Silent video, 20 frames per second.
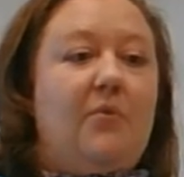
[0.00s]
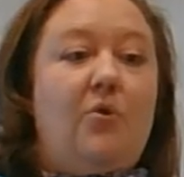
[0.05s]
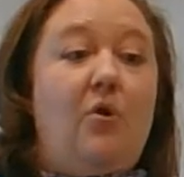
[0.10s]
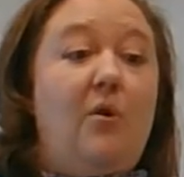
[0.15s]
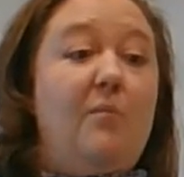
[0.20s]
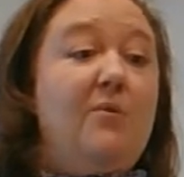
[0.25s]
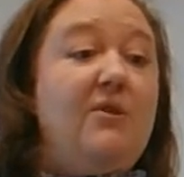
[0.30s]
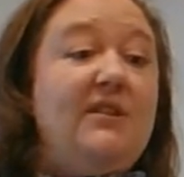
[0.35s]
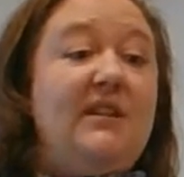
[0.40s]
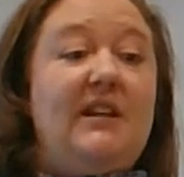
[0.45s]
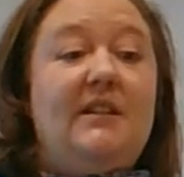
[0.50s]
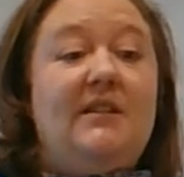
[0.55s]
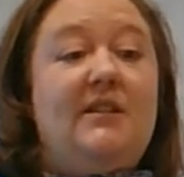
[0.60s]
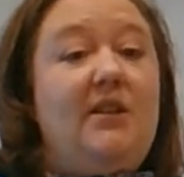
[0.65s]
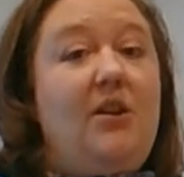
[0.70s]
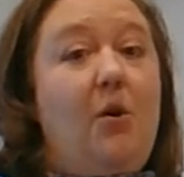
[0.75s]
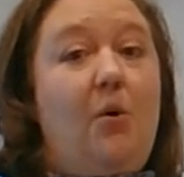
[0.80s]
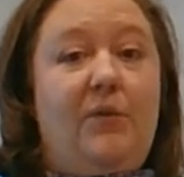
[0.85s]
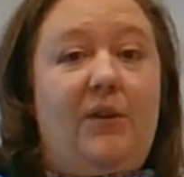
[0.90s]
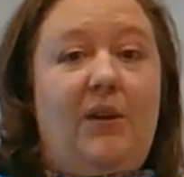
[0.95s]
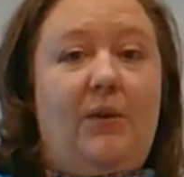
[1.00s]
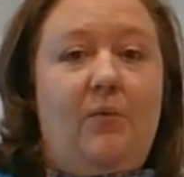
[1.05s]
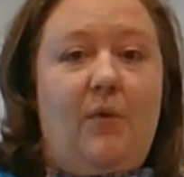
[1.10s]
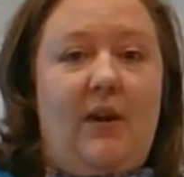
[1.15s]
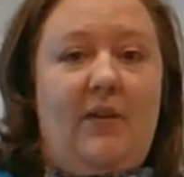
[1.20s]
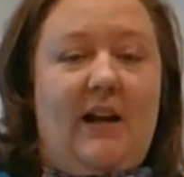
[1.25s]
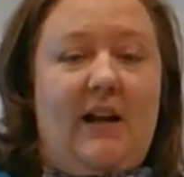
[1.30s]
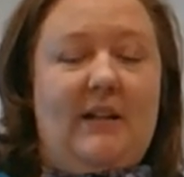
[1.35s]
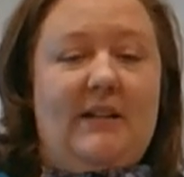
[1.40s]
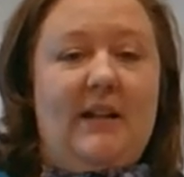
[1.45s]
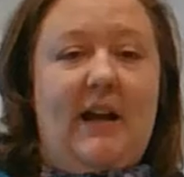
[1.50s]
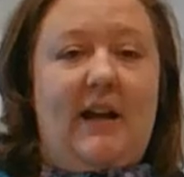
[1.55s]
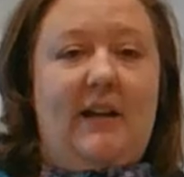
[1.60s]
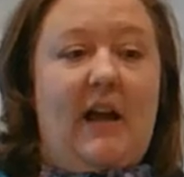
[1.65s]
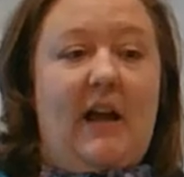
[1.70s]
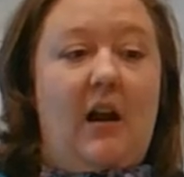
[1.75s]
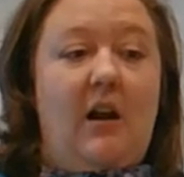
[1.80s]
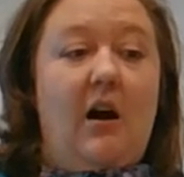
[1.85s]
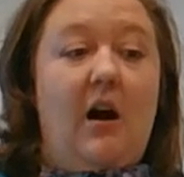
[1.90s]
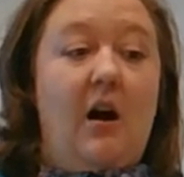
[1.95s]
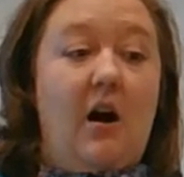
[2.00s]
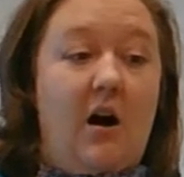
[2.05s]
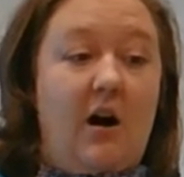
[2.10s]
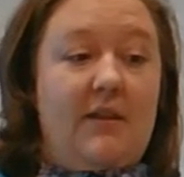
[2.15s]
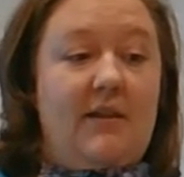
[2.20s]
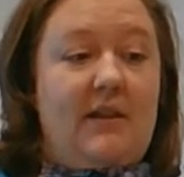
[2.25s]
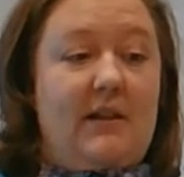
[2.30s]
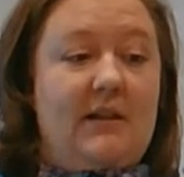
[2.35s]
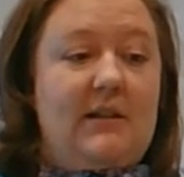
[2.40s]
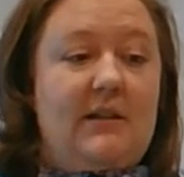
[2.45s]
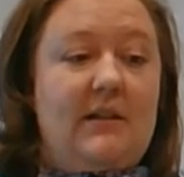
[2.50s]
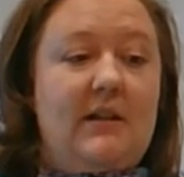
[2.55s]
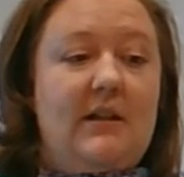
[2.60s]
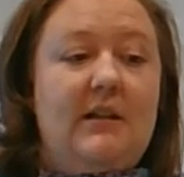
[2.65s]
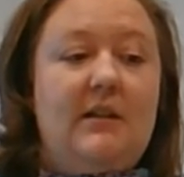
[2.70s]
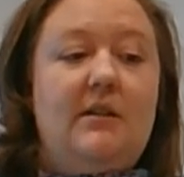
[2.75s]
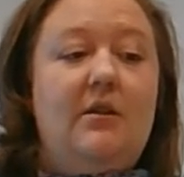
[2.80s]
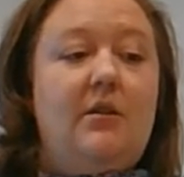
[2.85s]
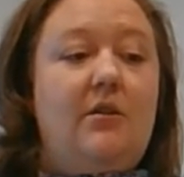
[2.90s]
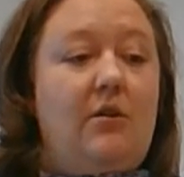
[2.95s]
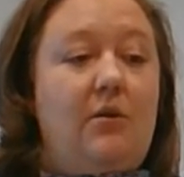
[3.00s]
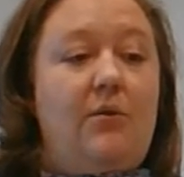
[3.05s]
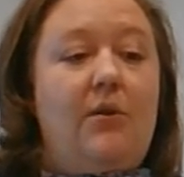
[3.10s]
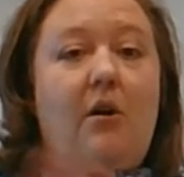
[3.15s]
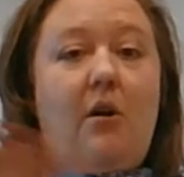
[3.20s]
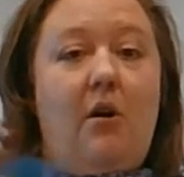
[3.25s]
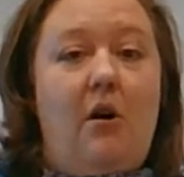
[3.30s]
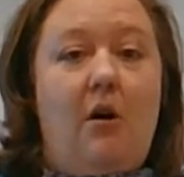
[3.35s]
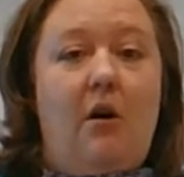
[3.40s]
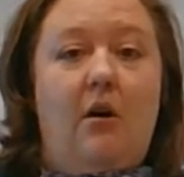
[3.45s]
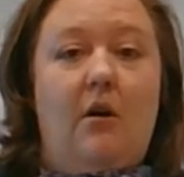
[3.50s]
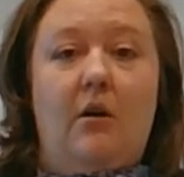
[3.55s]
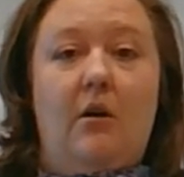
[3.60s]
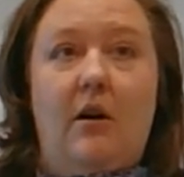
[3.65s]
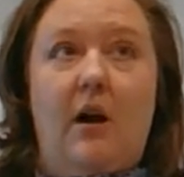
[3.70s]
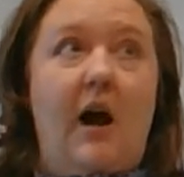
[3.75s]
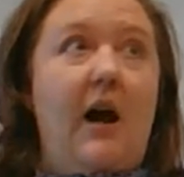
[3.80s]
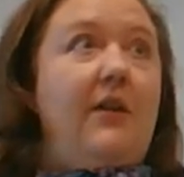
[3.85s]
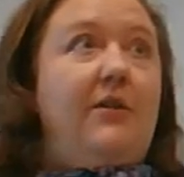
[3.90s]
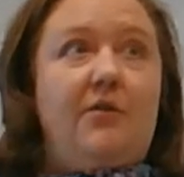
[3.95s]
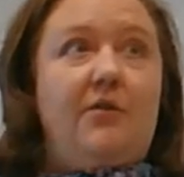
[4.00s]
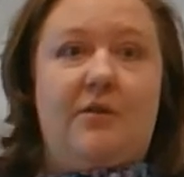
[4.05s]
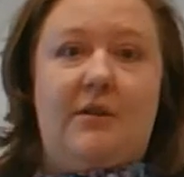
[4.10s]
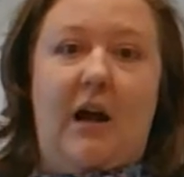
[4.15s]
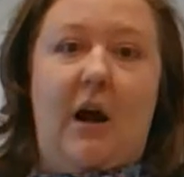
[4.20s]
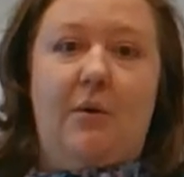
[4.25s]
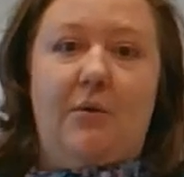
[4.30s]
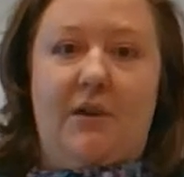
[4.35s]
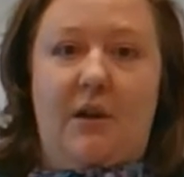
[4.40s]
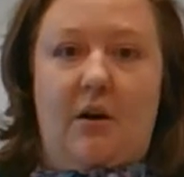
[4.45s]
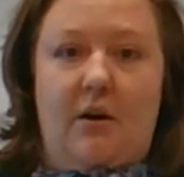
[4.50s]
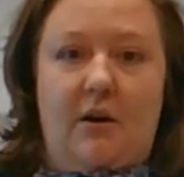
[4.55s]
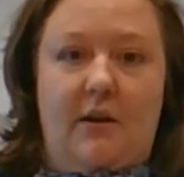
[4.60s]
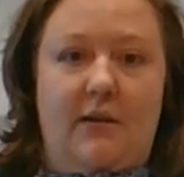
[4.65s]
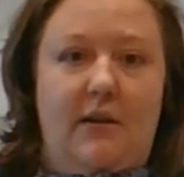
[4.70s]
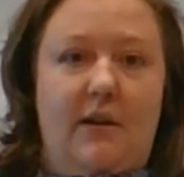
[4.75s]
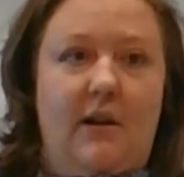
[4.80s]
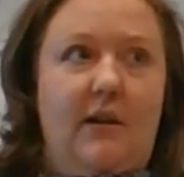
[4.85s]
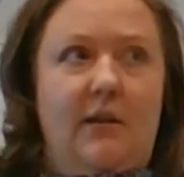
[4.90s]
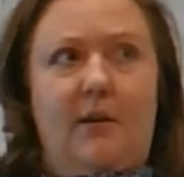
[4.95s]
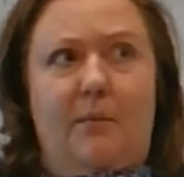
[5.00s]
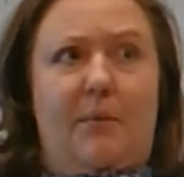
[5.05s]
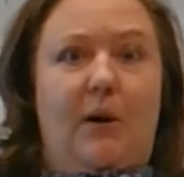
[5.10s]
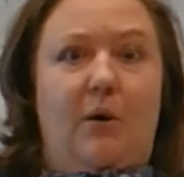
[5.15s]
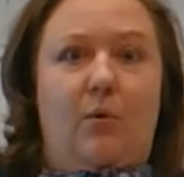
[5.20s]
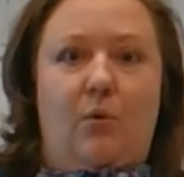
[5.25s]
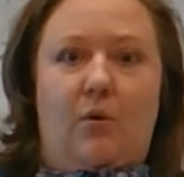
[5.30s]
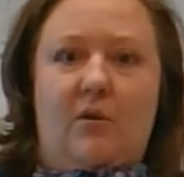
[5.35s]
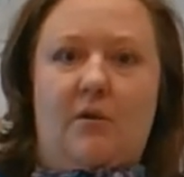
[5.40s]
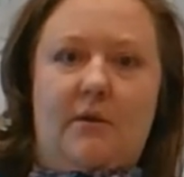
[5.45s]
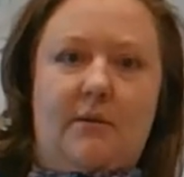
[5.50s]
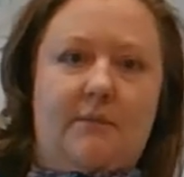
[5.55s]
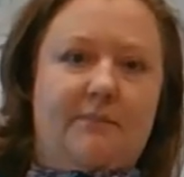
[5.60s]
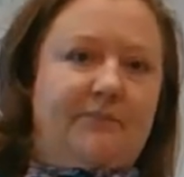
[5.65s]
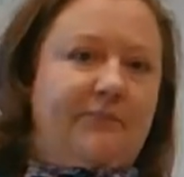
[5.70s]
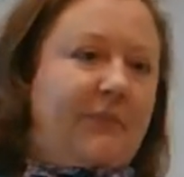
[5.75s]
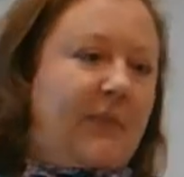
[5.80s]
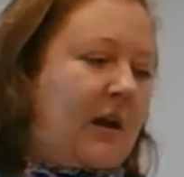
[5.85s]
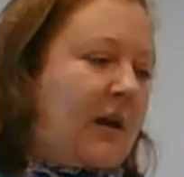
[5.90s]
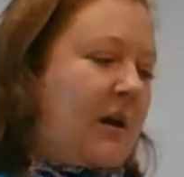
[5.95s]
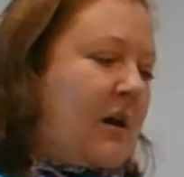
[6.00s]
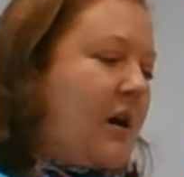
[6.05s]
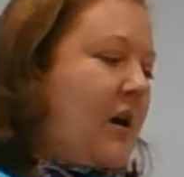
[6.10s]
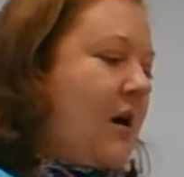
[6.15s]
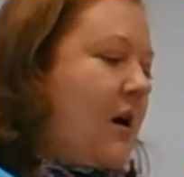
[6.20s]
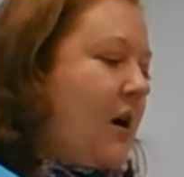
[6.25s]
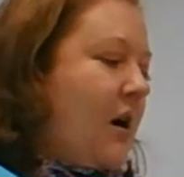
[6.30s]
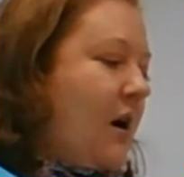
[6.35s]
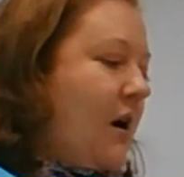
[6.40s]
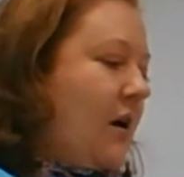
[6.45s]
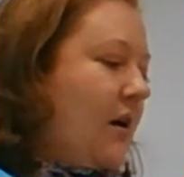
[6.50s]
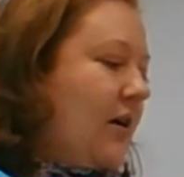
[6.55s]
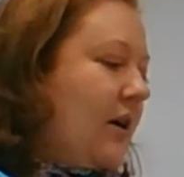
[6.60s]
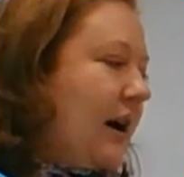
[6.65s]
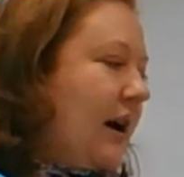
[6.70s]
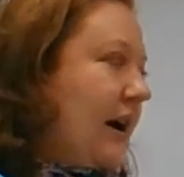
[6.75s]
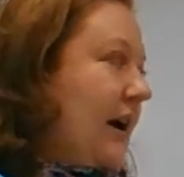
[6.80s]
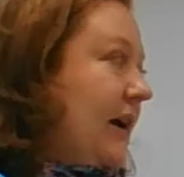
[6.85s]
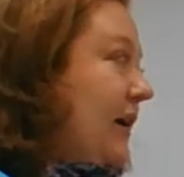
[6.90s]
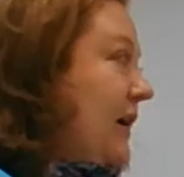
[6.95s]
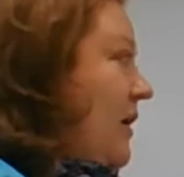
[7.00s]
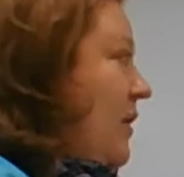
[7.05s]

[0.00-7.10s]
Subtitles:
Commencer is the only one that's like that on this list, though there are others out there in the big world. All right,